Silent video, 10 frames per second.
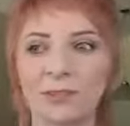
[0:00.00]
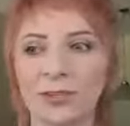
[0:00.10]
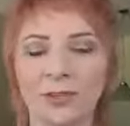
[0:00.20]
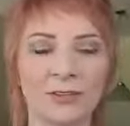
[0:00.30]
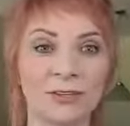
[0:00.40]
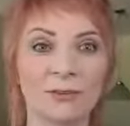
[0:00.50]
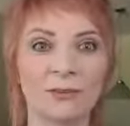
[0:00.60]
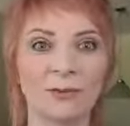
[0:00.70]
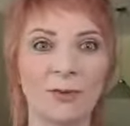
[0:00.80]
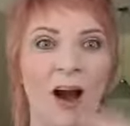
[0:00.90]
to
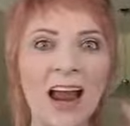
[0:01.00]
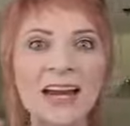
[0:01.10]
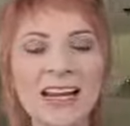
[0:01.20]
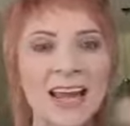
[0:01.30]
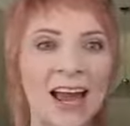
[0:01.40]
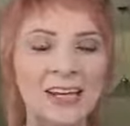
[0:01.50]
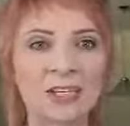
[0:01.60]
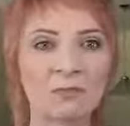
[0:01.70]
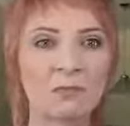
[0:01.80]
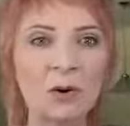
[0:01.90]
grind again,
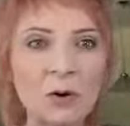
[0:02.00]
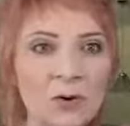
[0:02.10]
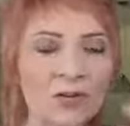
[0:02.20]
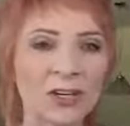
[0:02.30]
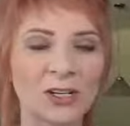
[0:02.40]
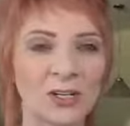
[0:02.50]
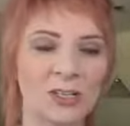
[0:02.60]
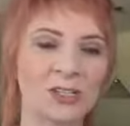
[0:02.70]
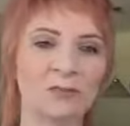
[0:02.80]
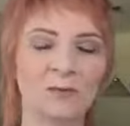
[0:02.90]
to move and
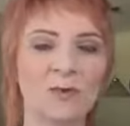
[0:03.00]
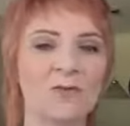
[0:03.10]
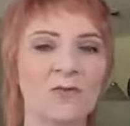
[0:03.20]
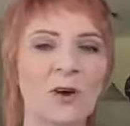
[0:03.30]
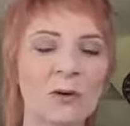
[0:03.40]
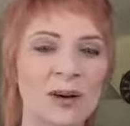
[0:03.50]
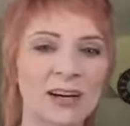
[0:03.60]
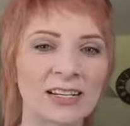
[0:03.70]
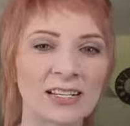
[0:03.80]
to roll forward.